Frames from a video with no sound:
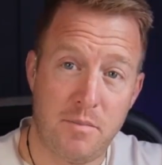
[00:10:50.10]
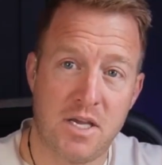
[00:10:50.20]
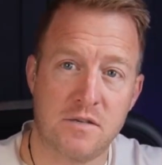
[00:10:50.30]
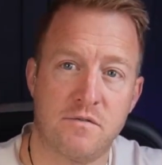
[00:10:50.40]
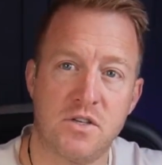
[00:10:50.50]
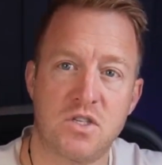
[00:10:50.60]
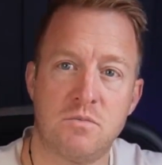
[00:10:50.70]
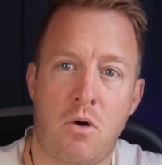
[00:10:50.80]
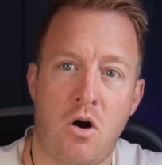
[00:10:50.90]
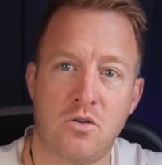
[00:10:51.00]
because of the
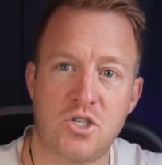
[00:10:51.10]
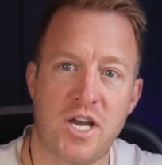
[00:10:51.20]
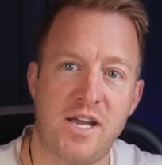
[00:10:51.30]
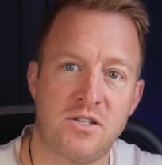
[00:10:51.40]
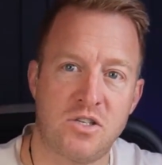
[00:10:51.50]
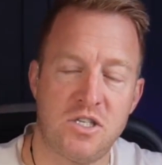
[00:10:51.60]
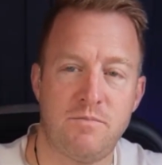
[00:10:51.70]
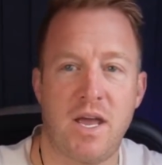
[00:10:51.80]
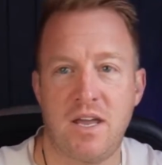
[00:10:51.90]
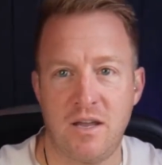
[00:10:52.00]
small change that
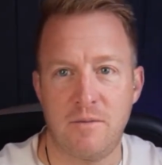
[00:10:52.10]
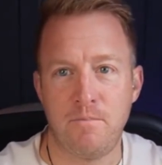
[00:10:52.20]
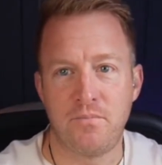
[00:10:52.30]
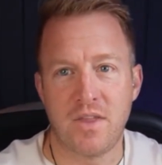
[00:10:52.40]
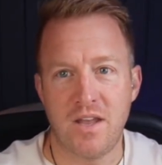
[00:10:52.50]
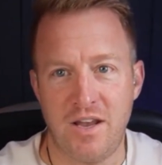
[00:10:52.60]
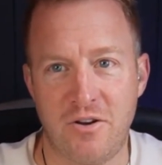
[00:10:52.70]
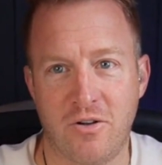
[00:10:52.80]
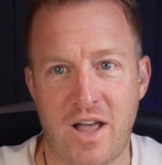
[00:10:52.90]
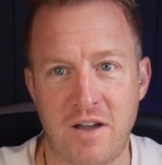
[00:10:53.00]
she's making in
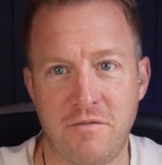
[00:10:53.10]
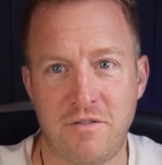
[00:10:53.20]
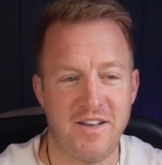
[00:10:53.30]
her life.